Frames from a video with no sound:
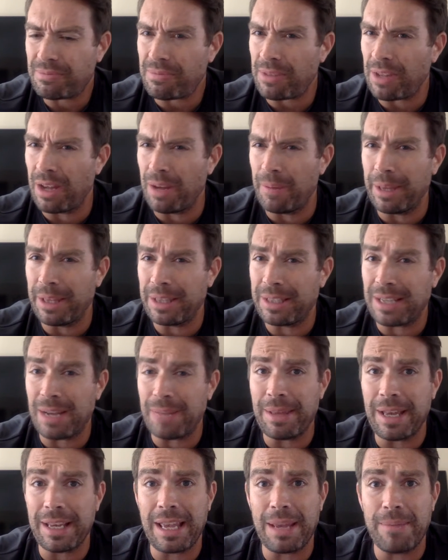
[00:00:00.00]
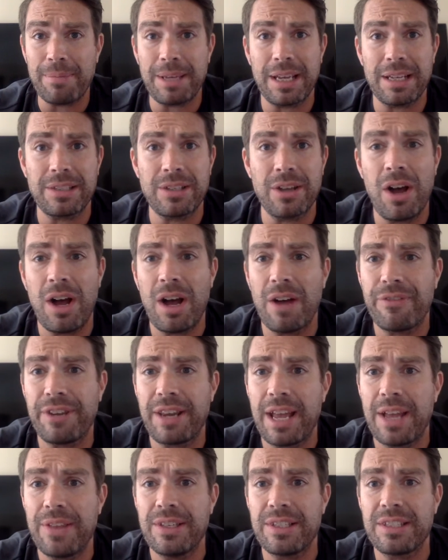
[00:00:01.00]
by the time that game kicked off, it
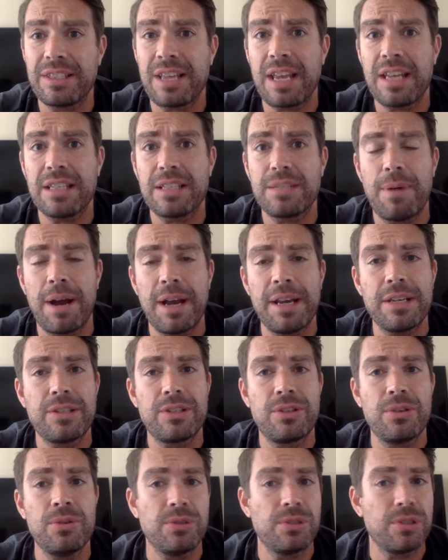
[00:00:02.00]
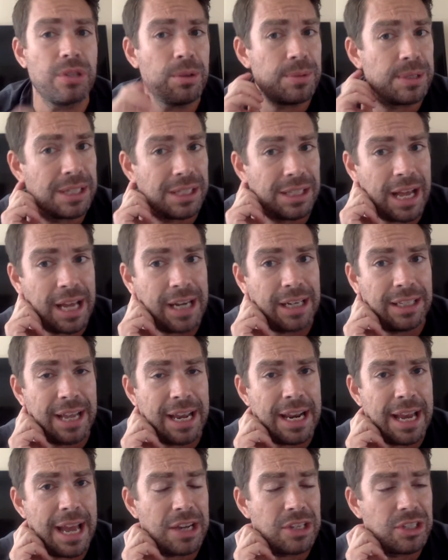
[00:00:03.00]
had the Saints -2, so there was a lot of
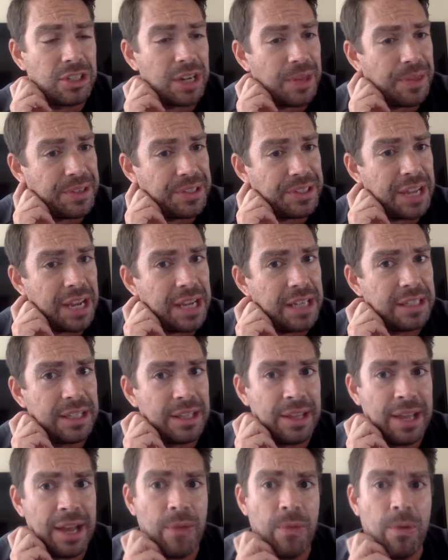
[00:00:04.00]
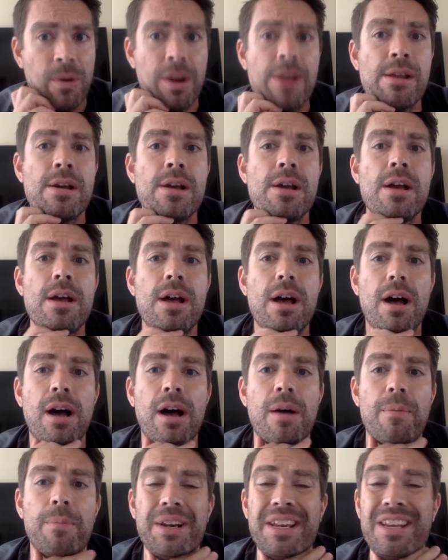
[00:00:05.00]
late action on the Saints in that one.
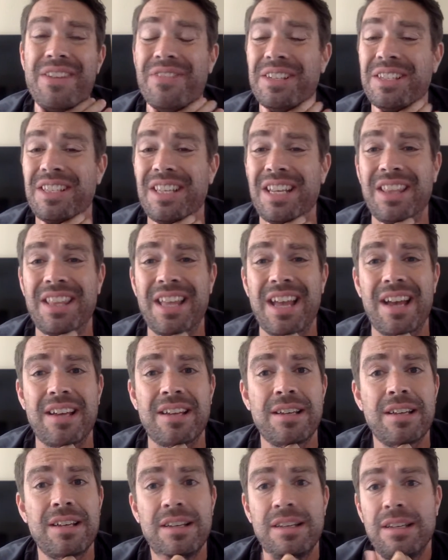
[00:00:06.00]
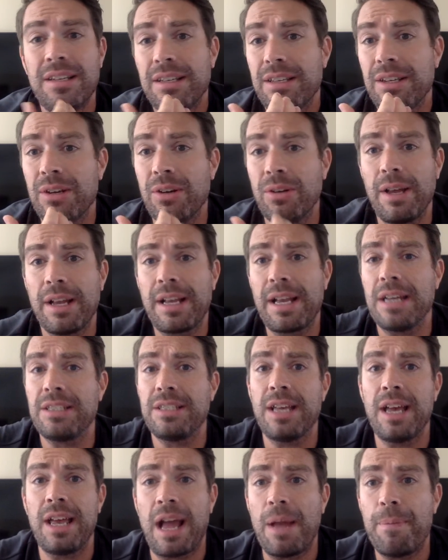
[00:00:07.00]
But even seeing that, like I
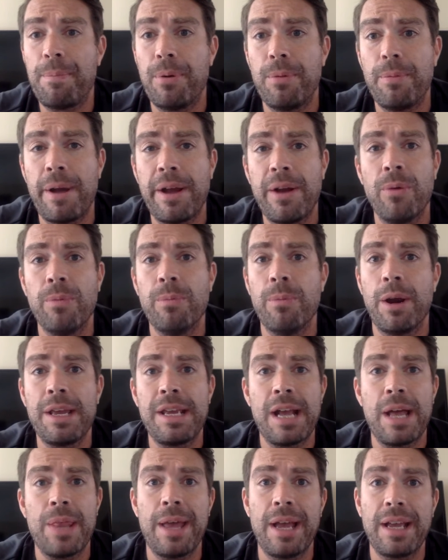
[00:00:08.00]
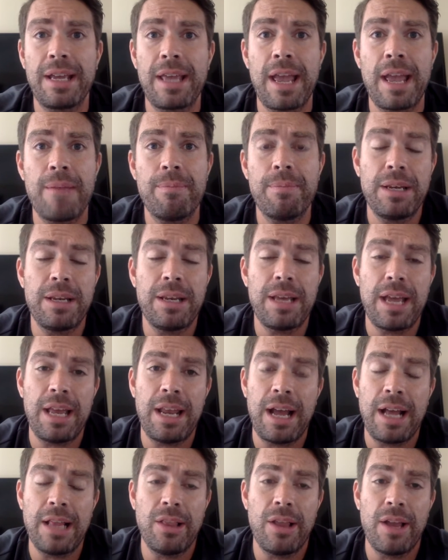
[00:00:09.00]
said, I put my own money on that game,
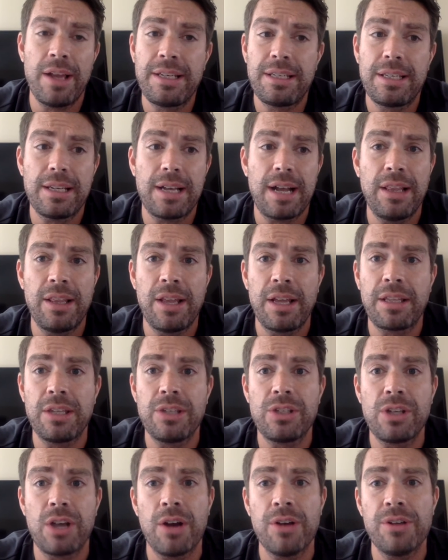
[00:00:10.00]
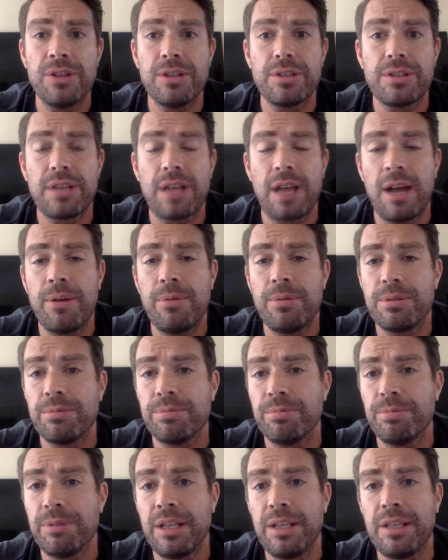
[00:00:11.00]
and I liked the Chargers. I was
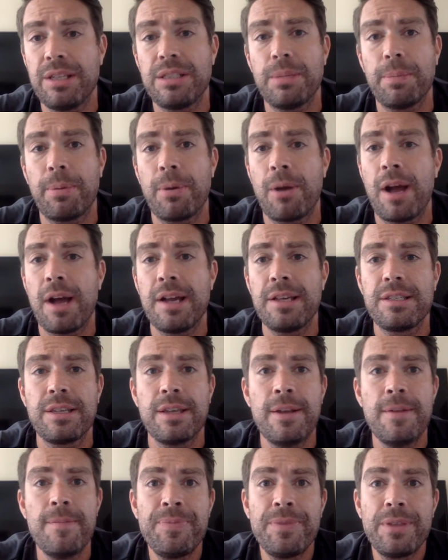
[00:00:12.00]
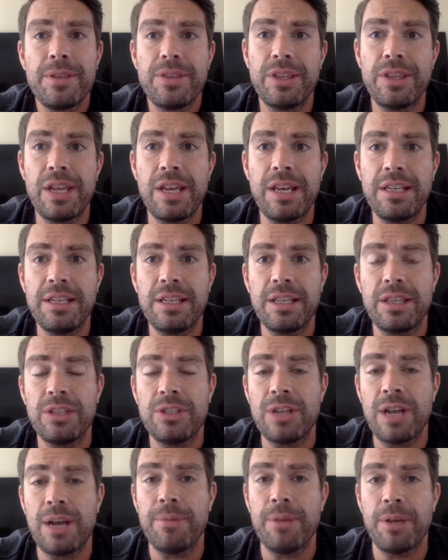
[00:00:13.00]
really surprised that they didn't get the
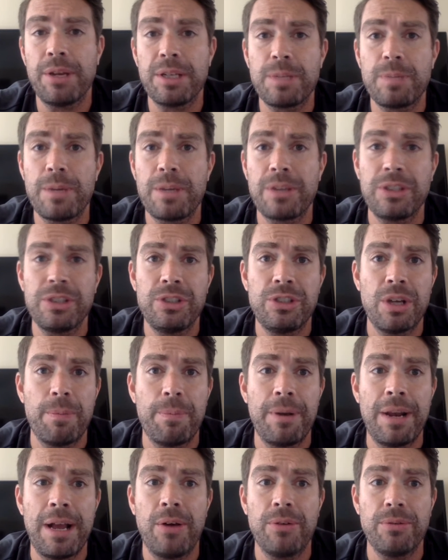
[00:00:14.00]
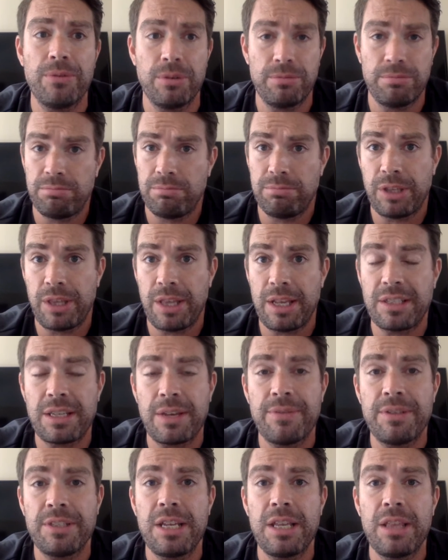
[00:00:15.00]
job done, especially jumping out to that
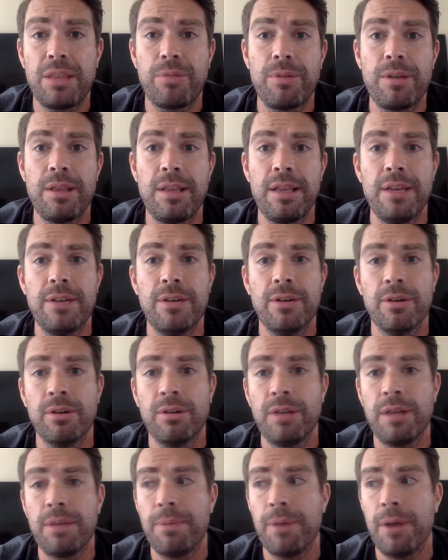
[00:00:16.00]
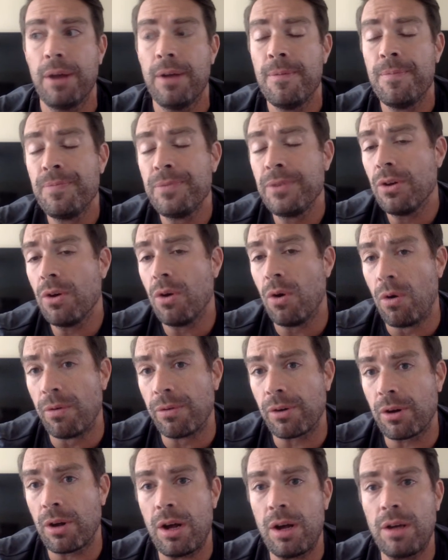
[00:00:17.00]
17-3 lead early. But
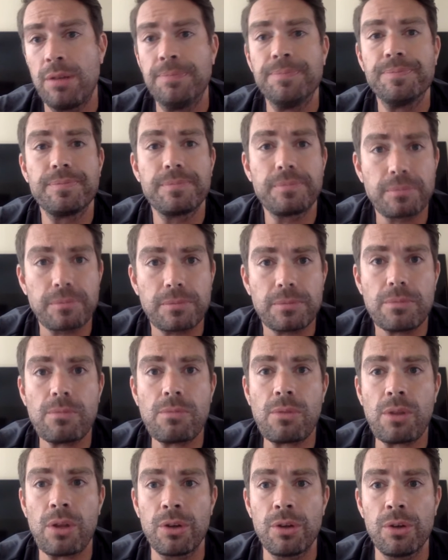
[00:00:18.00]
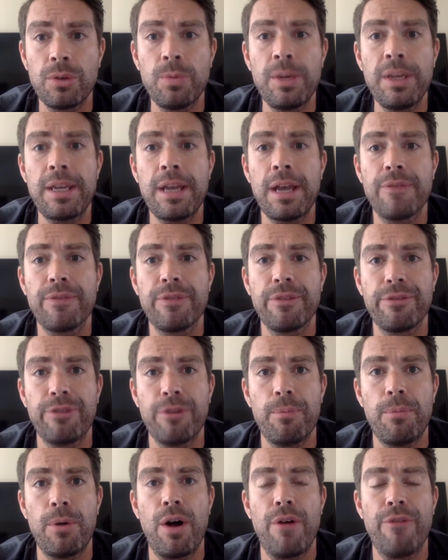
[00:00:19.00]
overall, a good weekend for
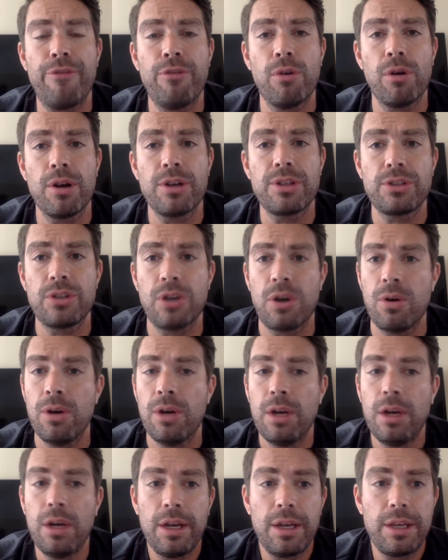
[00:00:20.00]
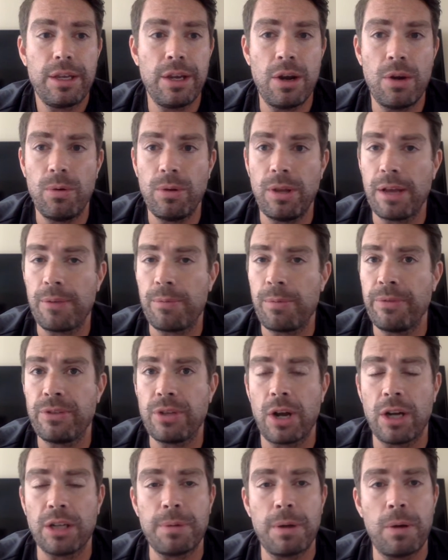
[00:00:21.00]
football for us. So, like we've
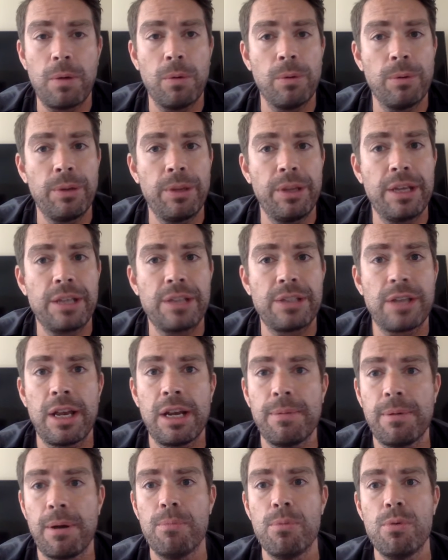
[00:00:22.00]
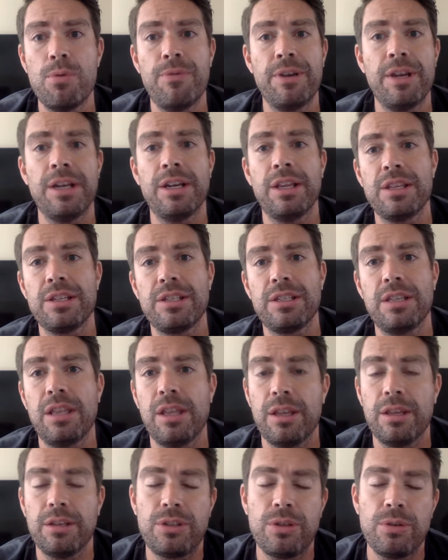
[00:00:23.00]
talked about, we're really excited about moving into
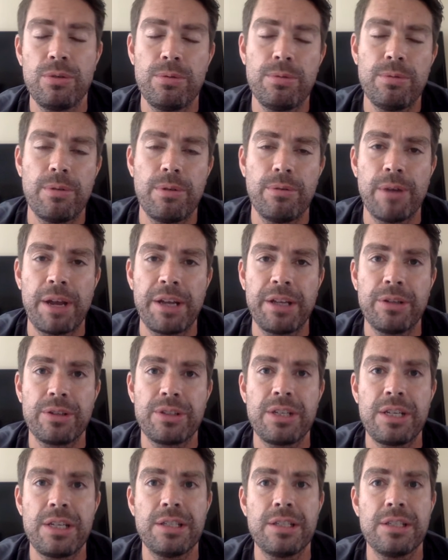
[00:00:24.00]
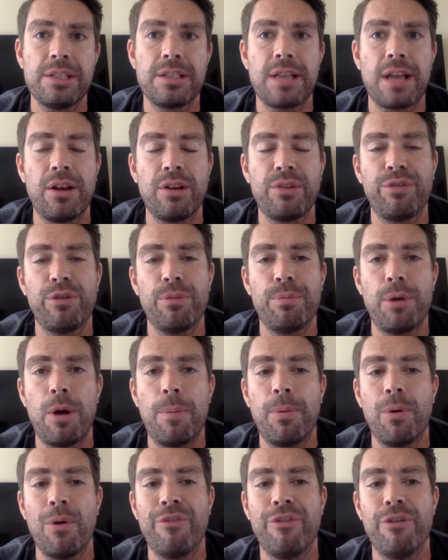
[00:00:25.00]
the two regular seasons, college
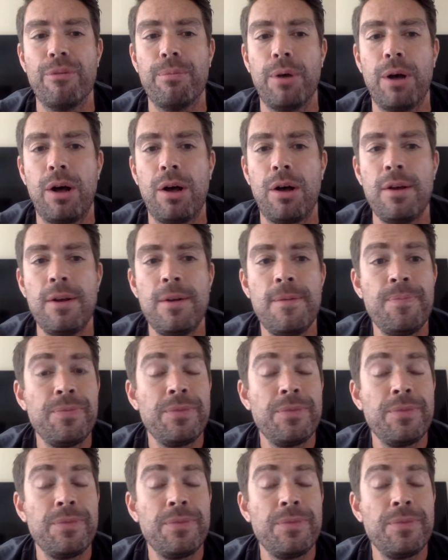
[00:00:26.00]
football, pro football.